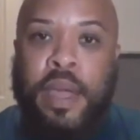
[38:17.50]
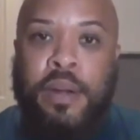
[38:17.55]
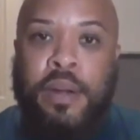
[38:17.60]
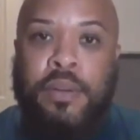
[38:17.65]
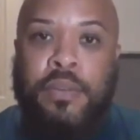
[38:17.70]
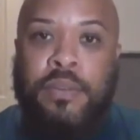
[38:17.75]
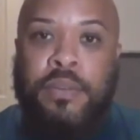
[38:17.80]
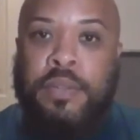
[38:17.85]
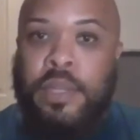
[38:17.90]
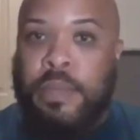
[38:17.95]

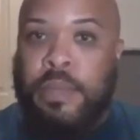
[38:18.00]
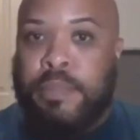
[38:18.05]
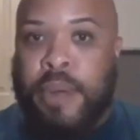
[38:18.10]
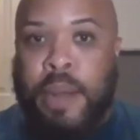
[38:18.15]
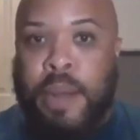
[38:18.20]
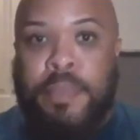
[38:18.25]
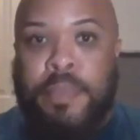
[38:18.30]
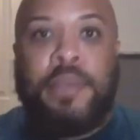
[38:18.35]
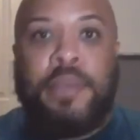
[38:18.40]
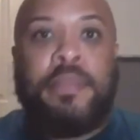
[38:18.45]
handle the
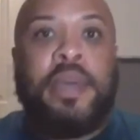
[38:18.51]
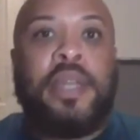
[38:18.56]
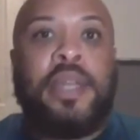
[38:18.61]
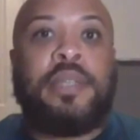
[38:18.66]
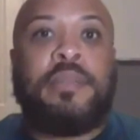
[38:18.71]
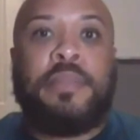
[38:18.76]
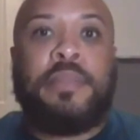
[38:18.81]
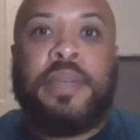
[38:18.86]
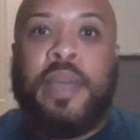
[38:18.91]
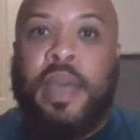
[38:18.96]
property
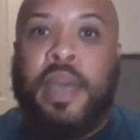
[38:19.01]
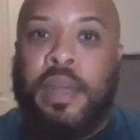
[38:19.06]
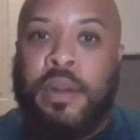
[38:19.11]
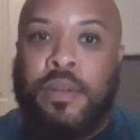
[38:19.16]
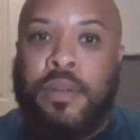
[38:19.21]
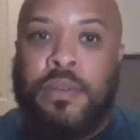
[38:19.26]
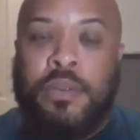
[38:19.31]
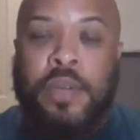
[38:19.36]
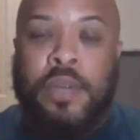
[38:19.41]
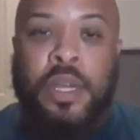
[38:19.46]
management,
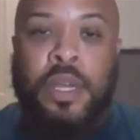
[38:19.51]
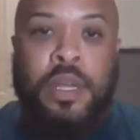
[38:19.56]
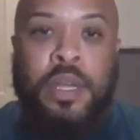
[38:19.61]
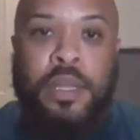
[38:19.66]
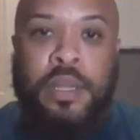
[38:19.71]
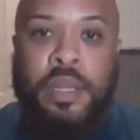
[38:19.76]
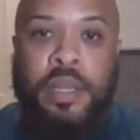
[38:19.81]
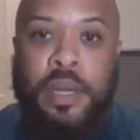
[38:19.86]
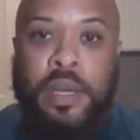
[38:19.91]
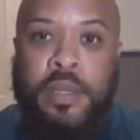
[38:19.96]
handle
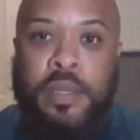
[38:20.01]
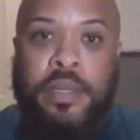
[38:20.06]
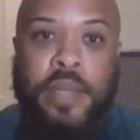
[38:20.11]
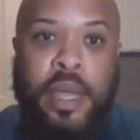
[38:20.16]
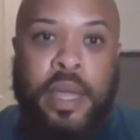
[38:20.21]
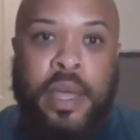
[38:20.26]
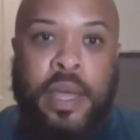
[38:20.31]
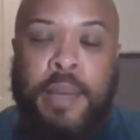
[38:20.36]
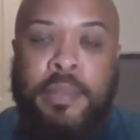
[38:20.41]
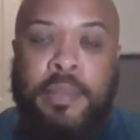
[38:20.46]

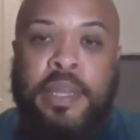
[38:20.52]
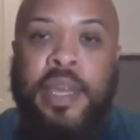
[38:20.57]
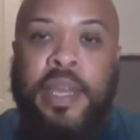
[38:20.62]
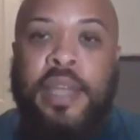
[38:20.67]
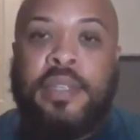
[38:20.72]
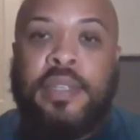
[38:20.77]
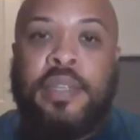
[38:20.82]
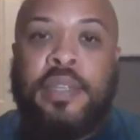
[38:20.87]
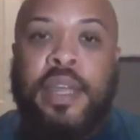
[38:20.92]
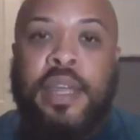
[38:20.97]
the debt
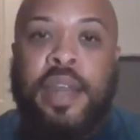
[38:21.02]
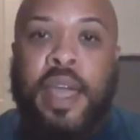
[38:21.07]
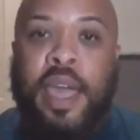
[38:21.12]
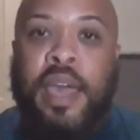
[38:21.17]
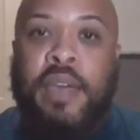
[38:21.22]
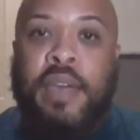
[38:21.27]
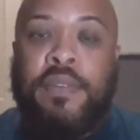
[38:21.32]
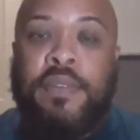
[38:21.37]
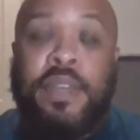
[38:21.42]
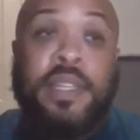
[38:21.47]
obligation that I
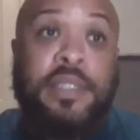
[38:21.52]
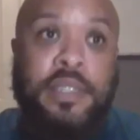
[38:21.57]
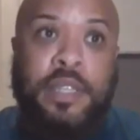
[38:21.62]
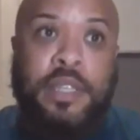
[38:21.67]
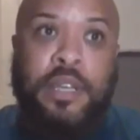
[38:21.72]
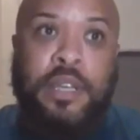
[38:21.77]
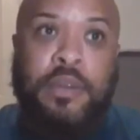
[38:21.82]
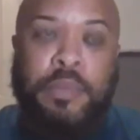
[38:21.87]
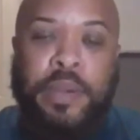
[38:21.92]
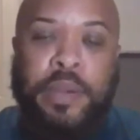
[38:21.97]
have, and
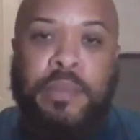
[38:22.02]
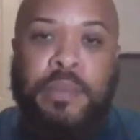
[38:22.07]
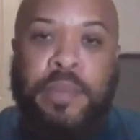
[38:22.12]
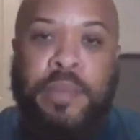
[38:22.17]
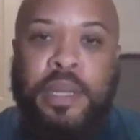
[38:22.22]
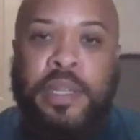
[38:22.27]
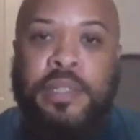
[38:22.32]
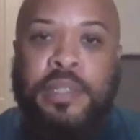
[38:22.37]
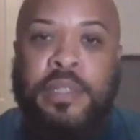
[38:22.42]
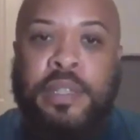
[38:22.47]
still
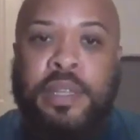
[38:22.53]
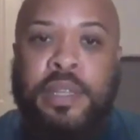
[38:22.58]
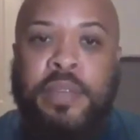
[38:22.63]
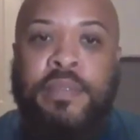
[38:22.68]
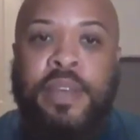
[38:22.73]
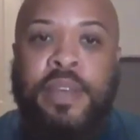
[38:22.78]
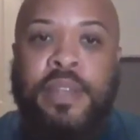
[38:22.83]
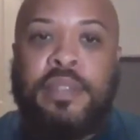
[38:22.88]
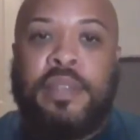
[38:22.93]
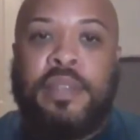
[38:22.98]
bring money to
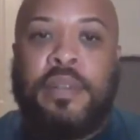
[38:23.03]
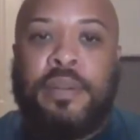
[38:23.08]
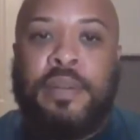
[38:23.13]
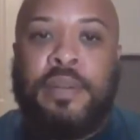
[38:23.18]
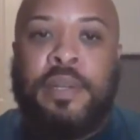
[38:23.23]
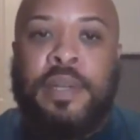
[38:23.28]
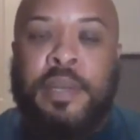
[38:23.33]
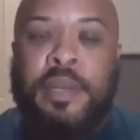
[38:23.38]
the investor?